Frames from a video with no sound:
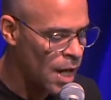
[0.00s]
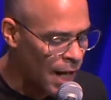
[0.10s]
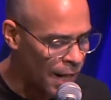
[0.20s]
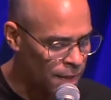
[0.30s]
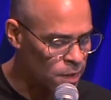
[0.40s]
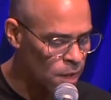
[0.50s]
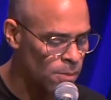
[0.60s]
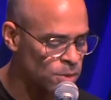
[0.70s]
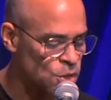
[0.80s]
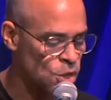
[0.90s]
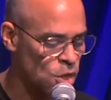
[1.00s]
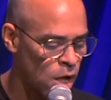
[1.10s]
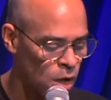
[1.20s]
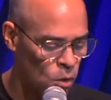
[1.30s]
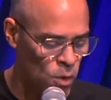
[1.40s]
I had come to
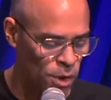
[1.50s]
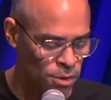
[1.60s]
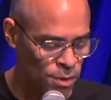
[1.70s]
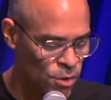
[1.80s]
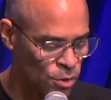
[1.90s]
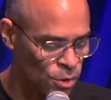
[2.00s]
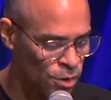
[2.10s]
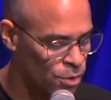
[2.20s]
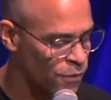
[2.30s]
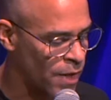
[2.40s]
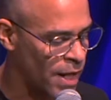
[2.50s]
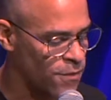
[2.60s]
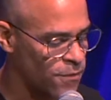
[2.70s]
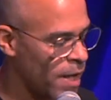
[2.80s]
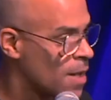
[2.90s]
Chicago 1 year earlier to
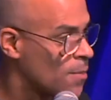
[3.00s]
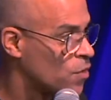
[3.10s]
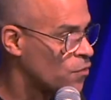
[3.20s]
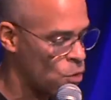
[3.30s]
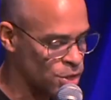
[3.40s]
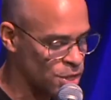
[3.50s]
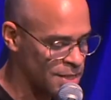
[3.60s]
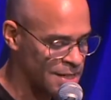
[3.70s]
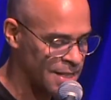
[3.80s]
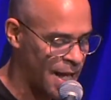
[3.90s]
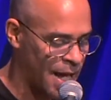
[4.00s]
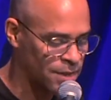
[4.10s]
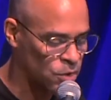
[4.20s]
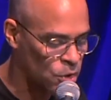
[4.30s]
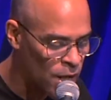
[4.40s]
find fame and fortune as an
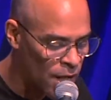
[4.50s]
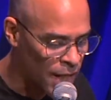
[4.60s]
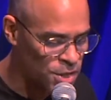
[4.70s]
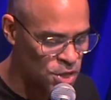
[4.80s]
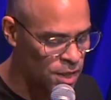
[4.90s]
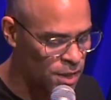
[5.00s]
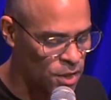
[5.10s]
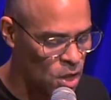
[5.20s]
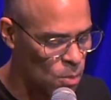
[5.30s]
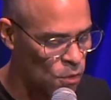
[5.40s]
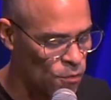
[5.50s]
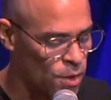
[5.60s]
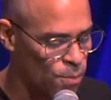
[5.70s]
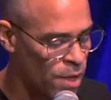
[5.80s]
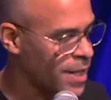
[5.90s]
actor, and she had come over
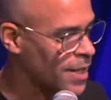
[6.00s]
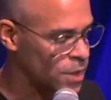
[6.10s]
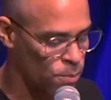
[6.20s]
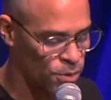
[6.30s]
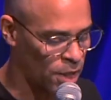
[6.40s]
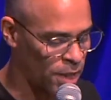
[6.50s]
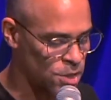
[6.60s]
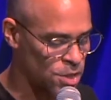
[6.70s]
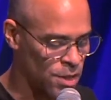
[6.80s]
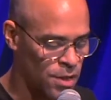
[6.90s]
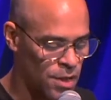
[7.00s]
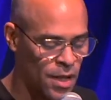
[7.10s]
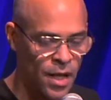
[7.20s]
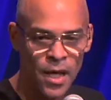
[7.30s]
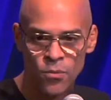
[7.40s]
to break into production
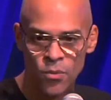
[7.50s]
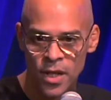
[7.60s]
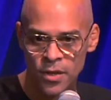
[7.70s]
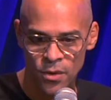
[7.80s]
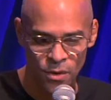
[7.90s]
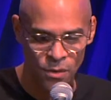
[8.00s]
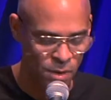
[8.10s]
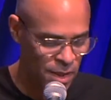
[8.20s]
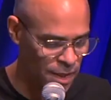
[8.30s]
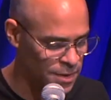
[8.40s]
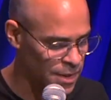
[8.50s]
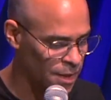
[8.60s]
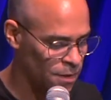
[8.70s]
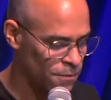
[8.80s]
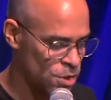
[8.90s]
and radio and
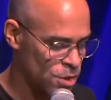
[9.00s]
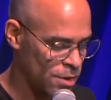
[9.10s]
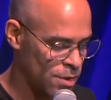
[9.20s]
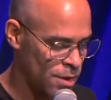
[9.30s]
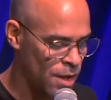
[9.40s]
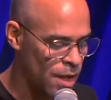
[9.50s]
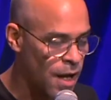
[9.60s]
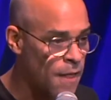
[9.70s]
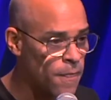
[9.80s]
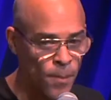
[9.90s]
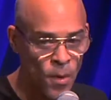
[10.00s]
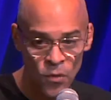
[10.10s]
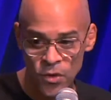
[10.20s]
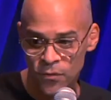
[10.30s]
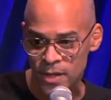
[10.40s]
television, and the
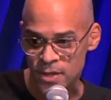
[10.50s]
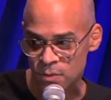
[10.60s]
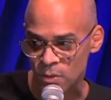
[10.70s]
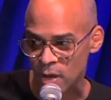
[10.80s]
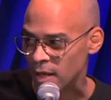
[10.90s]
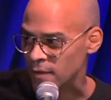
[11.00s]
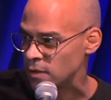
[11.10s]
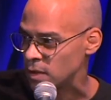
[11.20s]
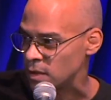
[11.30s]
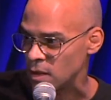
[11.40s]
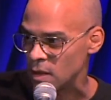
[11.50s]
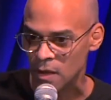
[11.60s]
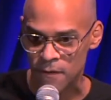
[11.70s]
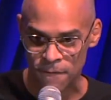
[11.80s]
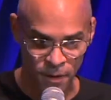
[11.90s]
both of us were having
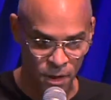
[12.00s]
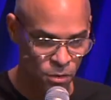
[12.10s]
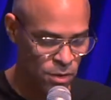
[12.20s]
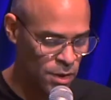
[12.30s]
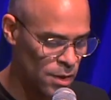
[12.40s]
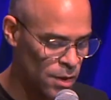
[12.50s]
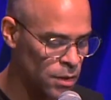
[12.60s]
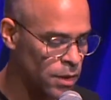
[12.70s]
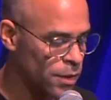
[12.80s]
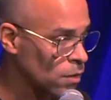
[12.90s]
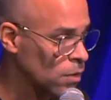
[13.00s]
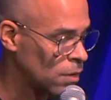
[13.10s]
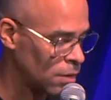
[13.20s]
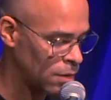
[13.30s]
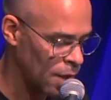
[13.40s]
very
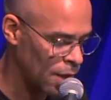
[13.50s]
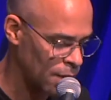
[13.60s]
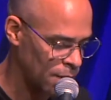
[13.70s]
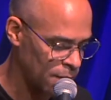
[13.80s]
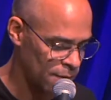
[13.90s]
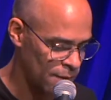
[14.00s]
little luck.